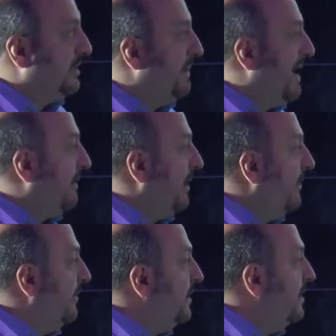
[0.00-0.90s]
the
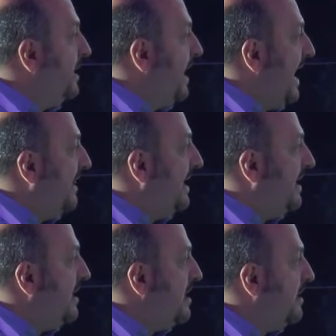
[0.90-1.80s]
background. And
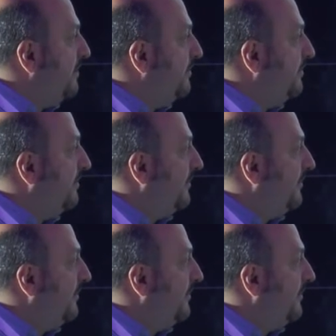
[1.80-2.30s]
then